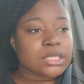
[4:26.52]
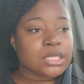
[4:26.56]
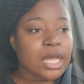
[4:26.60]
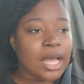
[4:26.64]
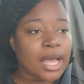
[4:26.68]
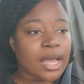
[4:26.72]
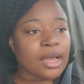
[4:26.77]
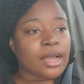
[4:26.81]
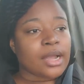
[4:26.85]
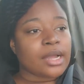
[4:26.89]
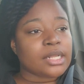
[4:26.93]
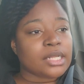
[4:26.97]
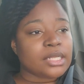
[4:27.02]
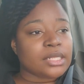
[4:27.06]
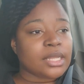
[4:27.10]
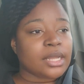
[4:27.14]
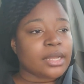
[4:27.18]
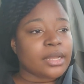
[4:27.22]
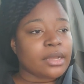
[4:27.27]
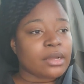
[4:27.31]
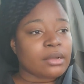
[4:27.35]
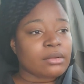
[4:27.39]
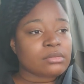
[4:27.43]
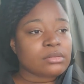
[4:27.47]
I cut it
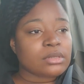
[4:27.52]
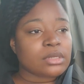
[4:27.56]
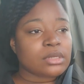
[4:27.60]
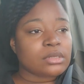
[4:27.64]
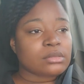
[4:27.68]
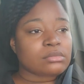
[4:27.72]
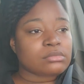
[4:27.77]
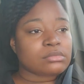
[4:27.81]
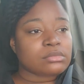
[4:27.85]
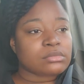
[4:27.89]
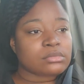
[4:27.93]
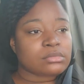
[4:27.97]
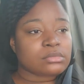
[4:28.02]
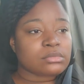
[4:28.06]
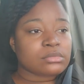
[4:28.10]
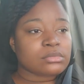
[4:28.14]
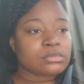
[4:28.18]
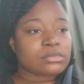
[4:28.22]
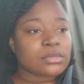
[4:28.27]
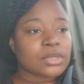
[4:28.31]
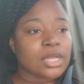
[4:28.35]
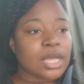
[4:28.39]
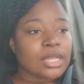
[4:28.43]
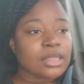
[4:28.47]
down and
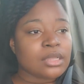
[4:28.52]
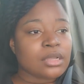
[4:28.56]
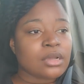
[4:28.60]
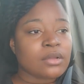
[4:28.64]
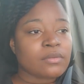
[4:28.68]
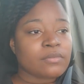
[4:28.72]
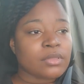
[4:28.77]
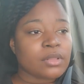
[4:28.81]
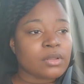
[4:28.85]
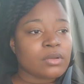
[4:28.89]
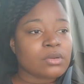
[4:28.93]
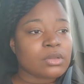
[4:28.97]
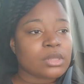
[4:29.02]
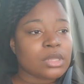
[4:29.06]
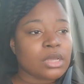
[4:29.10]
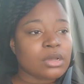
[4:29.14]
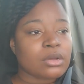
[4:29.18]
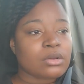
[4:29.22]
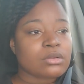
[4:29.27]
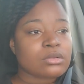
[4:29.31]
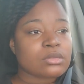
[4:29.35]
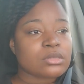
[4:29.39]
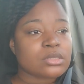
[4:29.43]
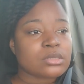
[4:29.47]
I love long
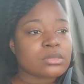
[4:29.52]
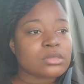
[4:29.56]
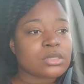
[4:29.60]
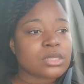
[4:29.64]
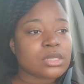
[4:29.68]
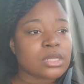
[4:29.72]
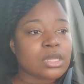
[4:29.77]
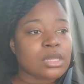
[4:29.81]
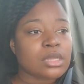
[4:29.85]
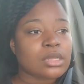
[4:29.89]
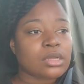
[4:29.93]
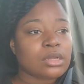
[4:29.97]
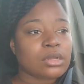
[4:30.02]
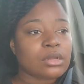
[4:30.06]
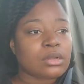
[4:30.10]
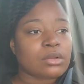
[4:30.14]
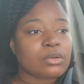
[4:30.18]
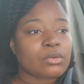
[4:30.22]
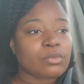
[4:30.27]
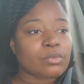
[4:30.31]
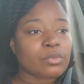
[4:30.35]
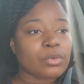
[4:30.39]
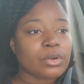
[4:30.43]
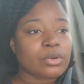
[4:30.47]
nails,
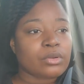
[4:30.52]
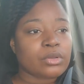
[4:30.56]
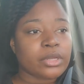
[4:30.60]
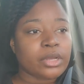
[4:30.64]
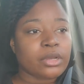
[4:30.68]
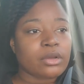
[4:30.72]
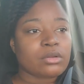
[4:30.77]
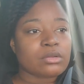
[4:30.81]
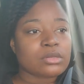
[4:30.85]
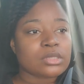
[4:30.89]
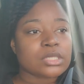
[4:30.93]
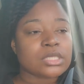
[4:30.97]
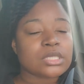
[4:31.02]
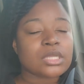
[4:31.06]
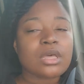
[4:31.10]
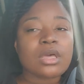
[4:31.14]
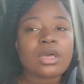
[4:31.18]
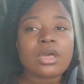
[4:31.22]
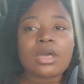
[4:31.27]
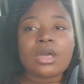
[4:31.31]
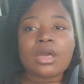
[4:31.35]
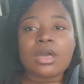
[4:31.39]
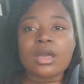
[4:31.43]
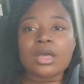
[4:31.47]
real nails.
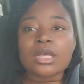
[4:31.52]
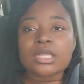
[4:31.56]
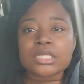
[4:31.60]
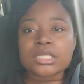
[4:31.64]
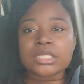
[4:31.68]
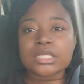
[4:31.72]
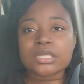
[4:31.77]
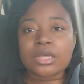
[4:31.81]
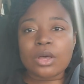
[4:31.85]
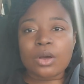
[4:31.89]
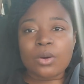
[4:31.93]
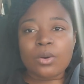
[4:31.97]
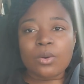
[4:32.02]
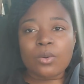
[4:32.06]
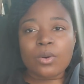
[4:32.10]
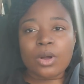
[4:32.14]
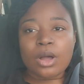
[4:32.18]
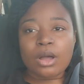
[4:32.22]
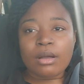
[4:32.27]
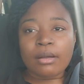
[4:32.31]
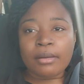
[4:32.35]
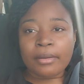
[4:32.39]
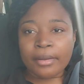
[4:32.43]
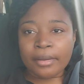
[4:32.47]
So,
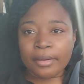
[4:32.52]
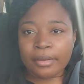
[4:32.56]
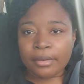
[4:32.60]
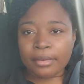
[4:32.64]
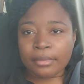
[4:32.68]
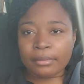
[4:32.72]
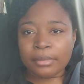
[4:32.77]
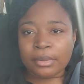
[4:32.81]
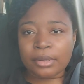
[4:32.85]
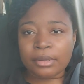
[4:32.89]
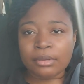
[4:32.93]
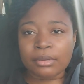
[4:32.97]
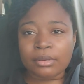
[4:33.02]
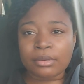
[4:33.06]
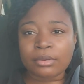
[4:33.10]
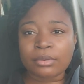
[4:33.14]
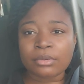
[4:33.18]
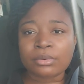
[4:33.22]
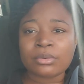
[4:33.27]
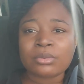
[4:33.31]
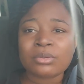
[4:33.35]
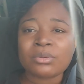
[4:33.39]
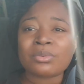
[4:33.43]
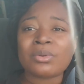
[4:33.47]
um,
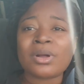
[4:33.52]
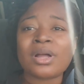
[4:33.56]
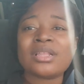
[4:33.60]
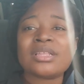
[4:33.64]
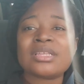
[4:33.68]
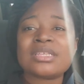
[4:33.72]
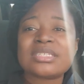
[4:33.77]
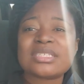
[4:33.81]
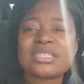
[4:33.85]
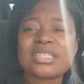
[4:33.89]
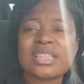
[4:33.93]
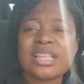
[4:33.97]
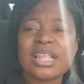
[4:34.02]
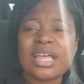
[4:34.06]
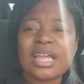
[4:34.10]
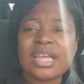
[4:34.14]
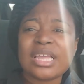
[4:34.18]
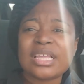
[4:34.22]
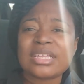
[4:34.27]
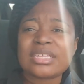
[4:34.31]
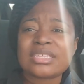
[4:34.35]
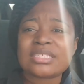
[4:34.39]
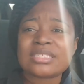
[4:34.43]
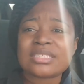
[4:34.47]
oh, I just
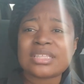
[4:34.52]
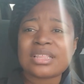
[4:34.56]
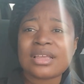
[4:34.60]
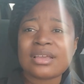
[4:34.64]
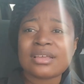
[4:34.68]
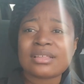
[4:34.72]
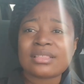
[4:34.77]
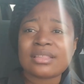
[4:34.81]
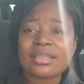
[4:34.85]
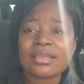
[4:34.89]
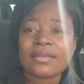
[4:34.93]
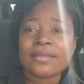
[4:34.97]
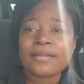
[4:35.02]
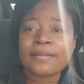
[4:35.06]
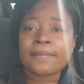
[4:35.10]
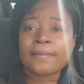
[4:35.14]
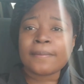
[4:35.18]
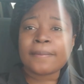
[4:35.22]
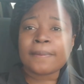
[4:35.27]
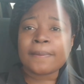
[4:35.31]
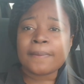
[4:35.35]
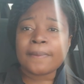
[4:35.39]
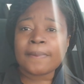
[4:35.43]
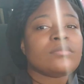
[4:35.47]
like this
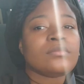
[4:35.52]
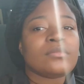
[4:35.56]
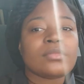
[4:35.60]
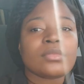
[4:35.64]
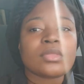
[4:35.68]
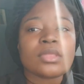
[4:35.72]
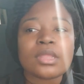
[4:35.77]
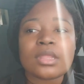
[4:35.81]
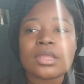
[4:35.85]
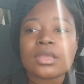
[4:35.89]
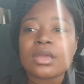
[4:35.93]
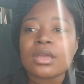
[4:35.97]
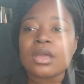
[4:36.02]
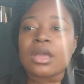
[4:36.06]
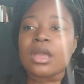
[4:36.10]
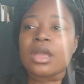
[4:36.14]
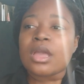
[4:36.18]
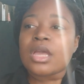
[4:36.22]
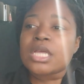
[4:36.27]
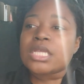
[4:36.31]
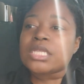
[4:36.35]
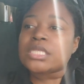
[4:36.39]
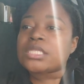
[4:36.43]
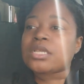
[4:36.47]
like
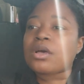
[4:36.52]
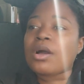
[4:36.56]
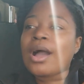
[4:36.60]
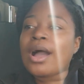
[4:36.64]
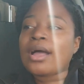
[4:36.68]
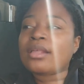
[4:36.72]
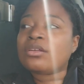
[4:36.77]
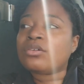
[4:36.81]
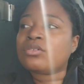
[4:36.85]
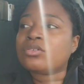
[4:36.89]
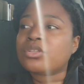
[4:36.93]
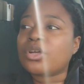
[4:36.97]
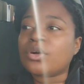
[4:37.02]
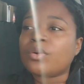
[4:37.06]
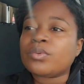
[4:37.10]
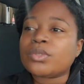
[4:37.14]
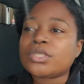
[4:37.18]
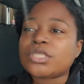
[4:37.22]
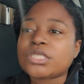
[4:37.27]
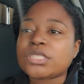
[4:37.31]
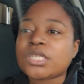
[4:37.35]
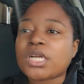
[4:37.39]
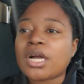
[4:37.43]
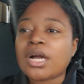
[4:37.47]
So I don't know
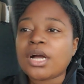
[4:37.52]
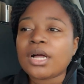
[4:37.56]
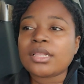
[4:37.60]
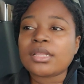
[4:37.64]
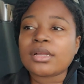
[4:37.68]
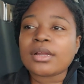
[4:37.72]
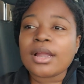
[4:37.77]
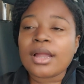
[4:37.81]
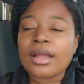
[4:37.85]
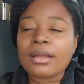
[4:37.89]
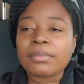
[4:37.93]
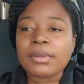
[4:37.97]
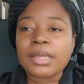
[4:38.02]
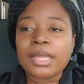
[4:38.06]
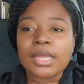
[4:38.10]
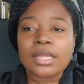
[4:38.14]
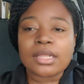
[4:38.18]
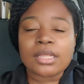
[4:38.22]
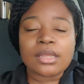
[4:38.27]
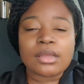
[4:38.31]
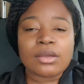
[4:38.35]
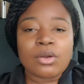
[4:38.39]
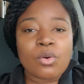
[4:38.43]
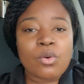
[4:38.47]
which color I'm
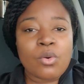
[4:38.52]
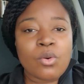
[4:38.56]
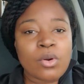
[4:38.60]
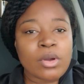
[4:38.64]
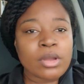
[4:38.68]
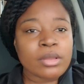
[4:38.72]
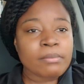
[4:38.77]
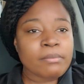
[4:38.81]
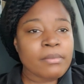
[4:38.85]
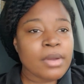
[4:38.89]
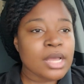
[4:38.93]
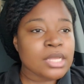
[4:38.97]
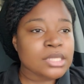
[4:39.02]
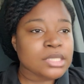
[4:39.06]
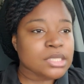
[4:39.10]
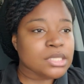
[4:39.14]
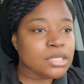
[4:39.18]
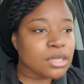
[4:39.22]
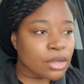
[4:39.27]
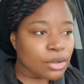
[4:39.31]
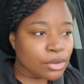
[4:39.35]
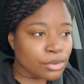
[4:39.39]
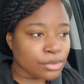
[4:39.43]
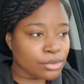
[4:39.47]
getting on my
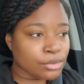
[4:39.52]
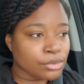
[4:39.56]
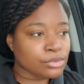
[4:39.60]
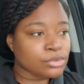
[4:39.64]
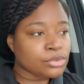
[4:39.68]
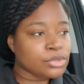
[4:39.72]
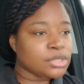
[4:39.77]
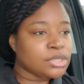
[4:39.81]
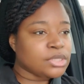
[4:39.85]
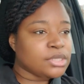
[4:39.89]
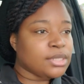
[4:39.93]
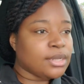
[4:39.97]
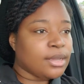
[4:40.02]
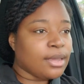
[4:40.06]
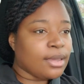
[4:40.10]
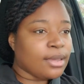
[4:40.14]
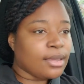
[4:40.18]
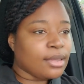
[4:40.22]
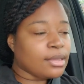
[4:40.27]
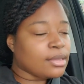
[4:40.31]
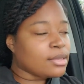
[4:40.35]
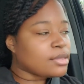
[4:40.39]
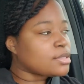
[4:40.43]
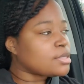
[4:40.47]
toes
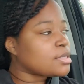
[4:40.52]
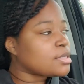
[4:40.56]
yet.